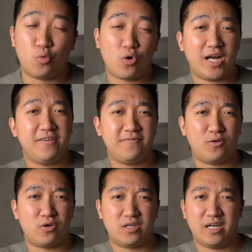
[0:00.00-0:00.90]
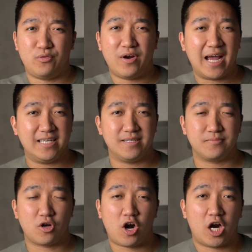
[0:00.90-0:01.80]
One for a
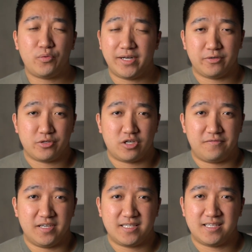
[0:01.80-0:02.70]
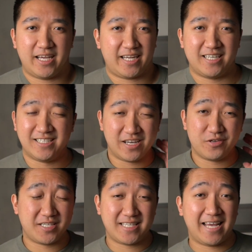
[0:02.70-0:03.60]
random car rental service like in another
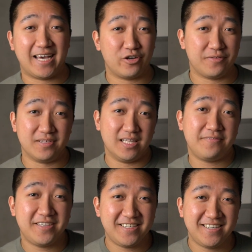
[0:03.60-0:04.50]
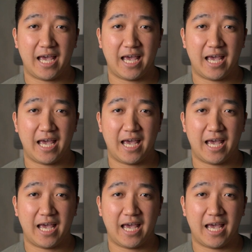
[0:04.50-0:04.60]
state I don't even live in,